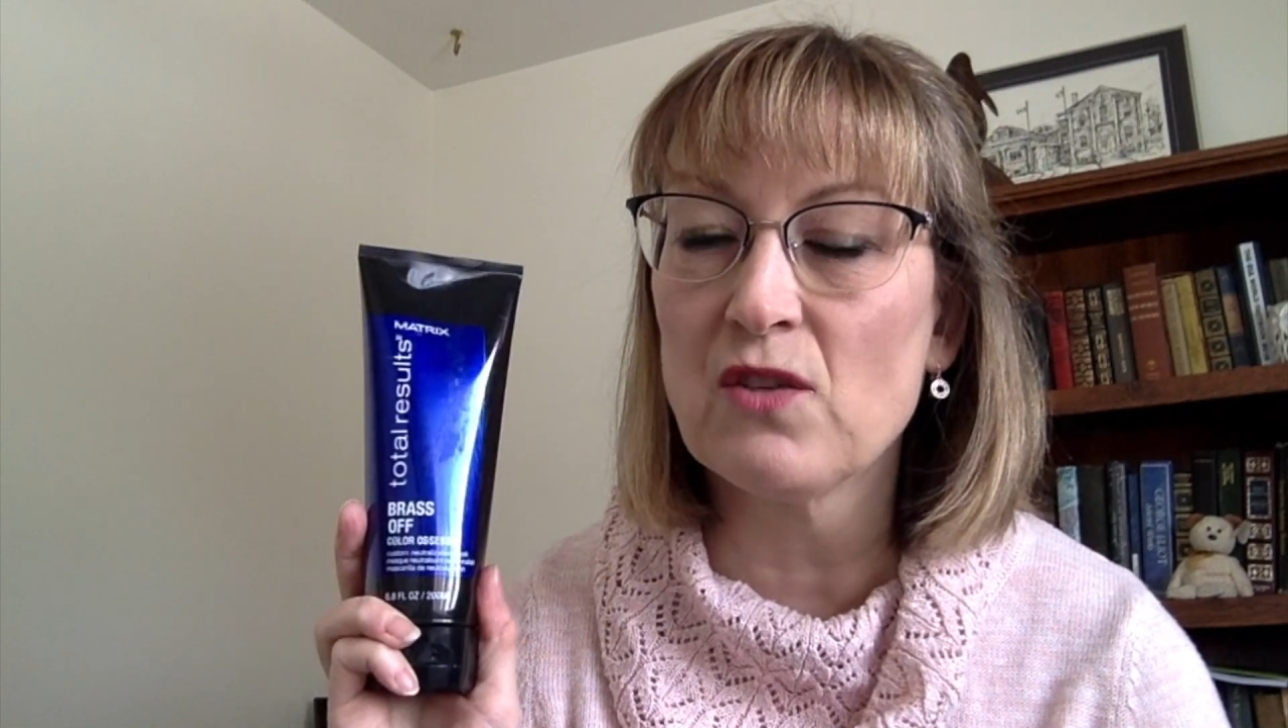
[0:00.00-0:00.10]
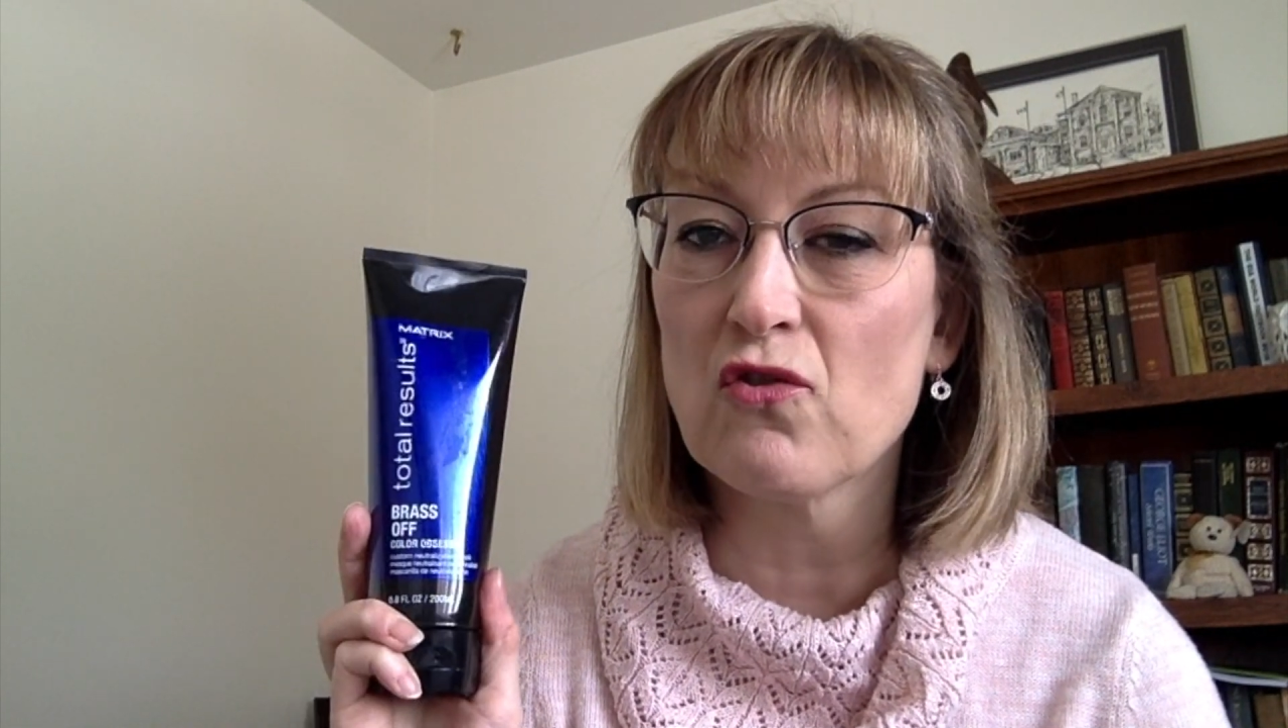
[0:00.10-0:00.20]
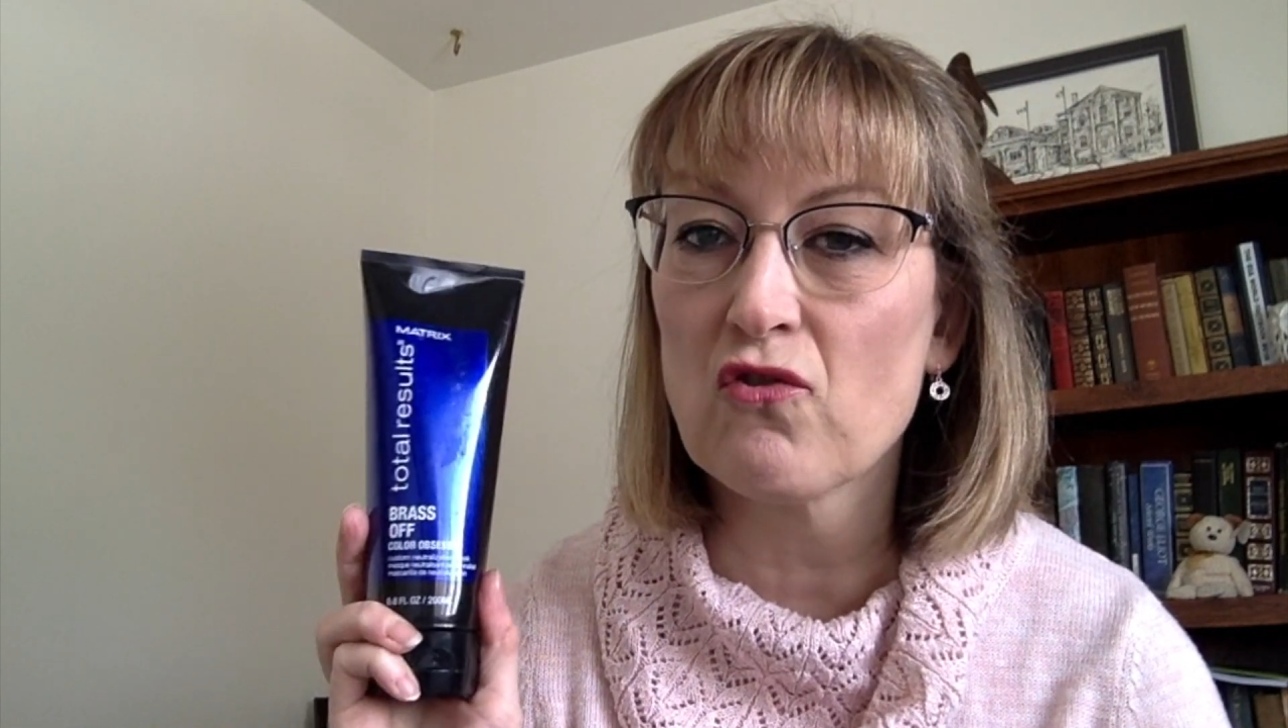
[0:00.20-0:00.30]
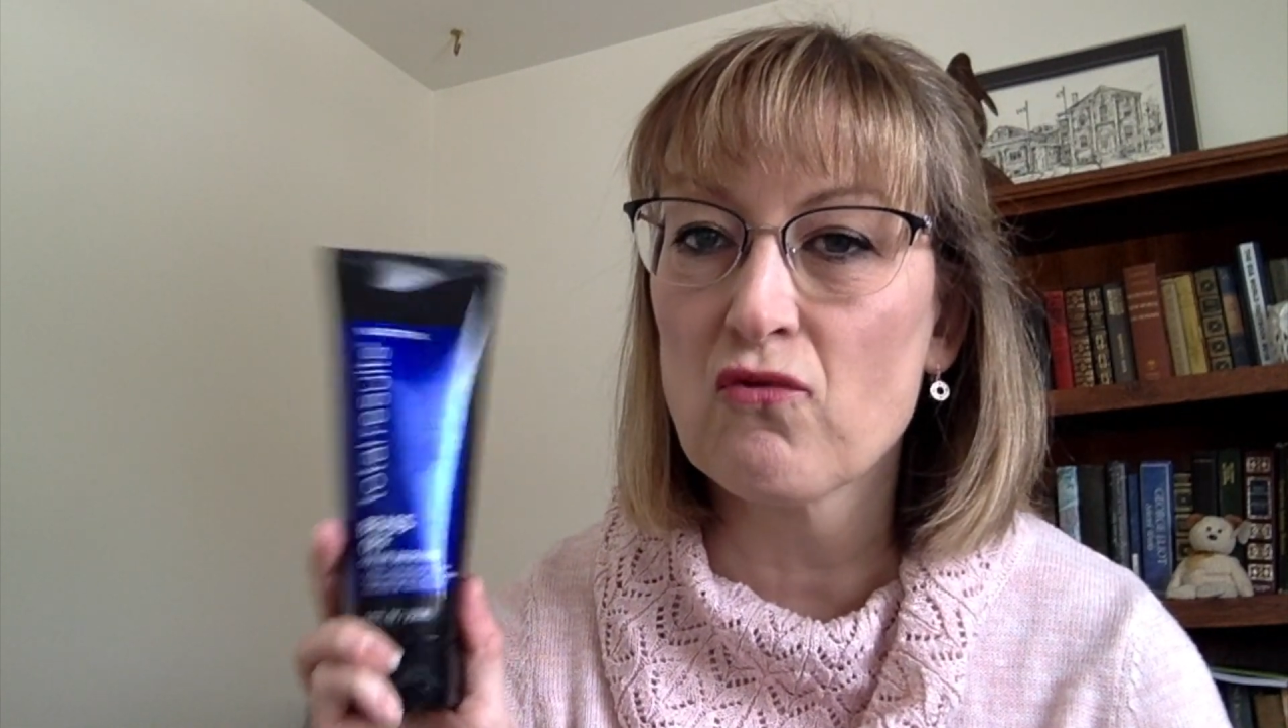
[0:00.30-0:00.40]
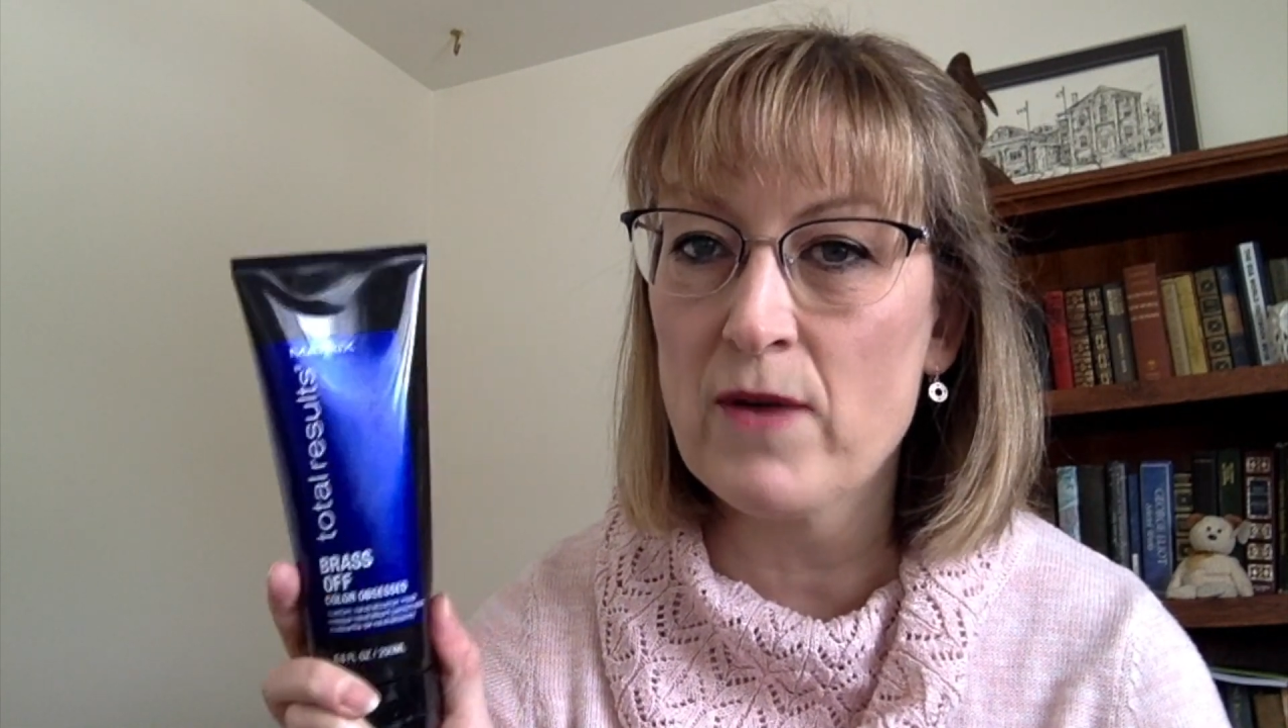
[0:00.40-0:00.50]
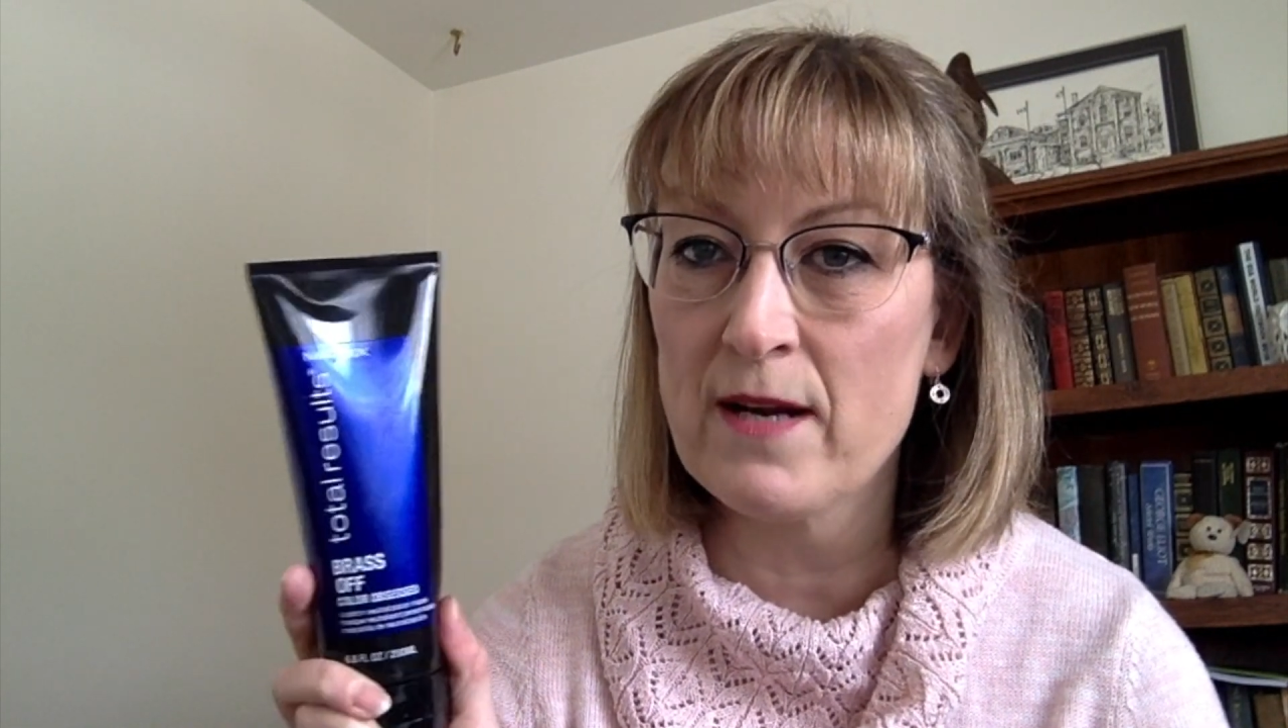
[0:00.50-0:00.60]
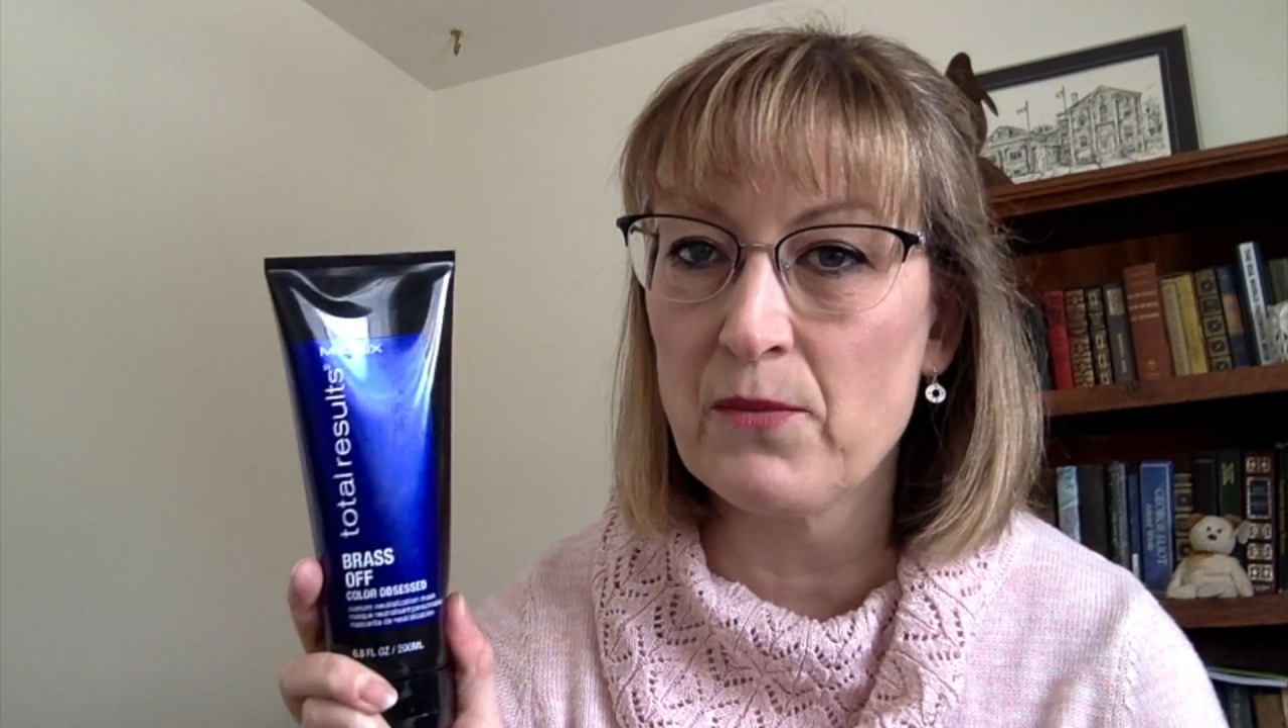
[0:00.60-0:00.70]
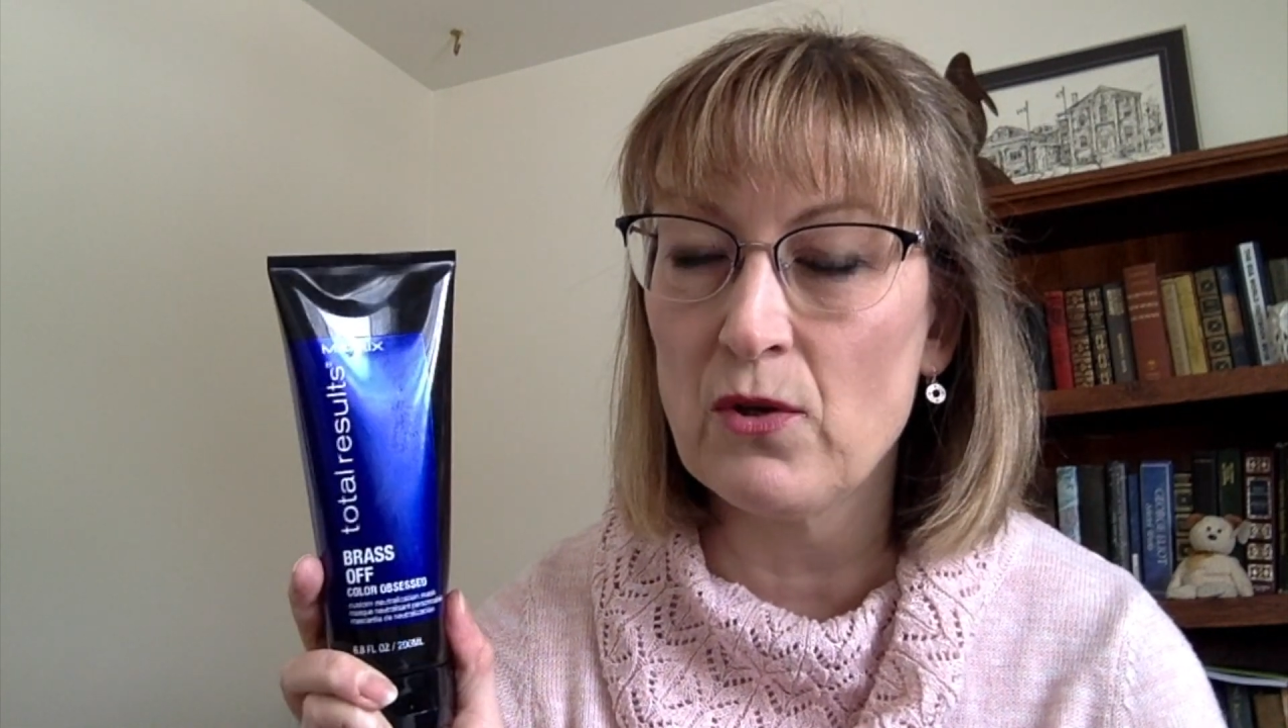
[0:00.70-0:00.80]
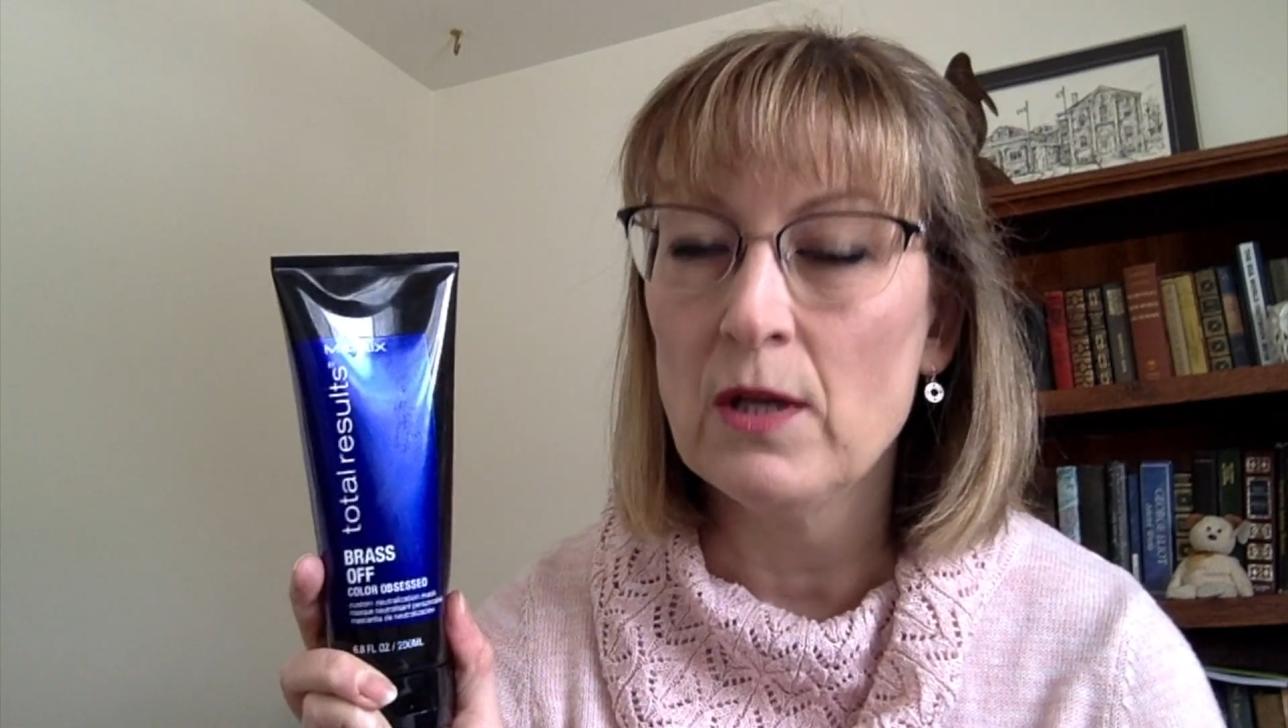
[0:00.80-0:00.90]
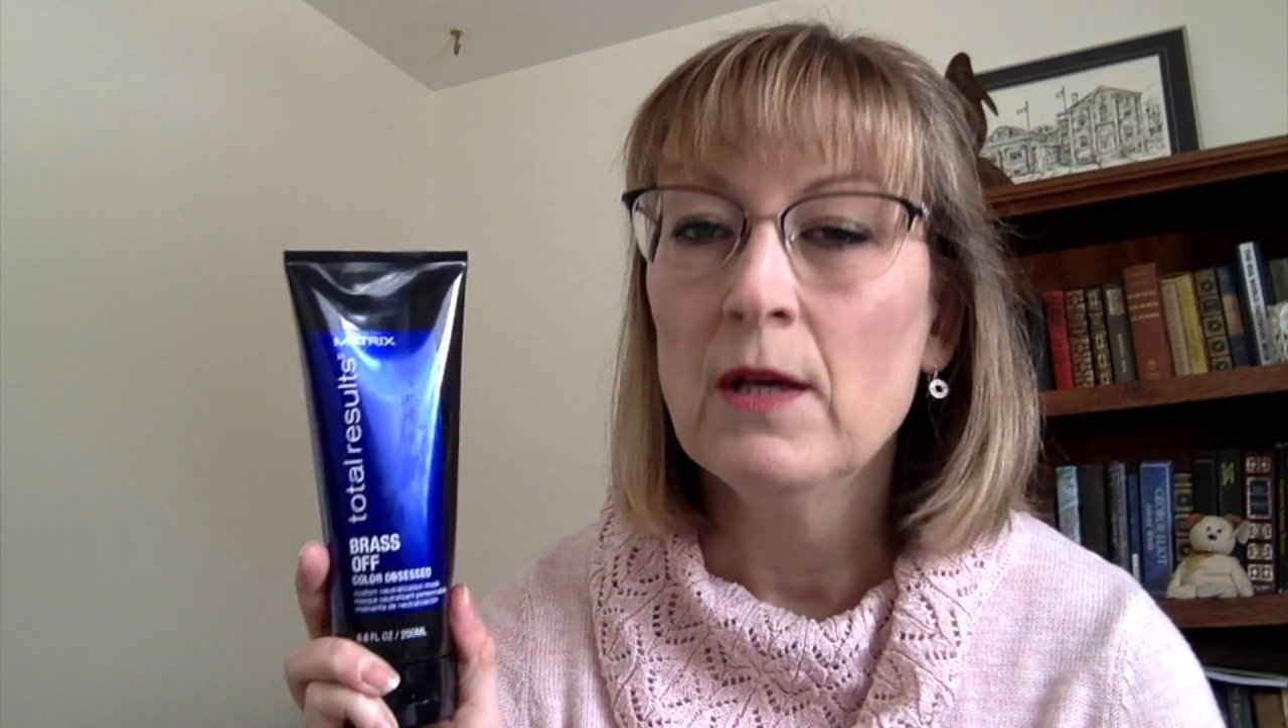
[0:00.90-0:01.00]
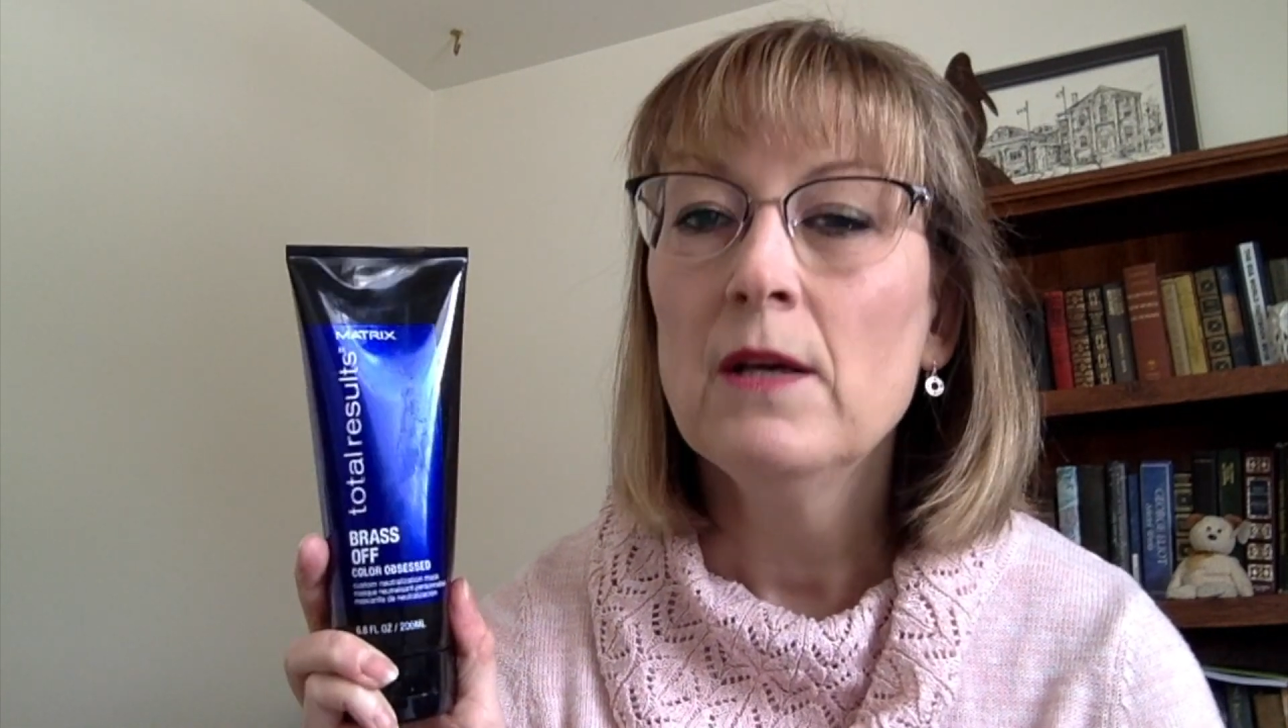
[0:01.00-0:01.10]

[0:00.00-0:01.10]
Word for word: incredible.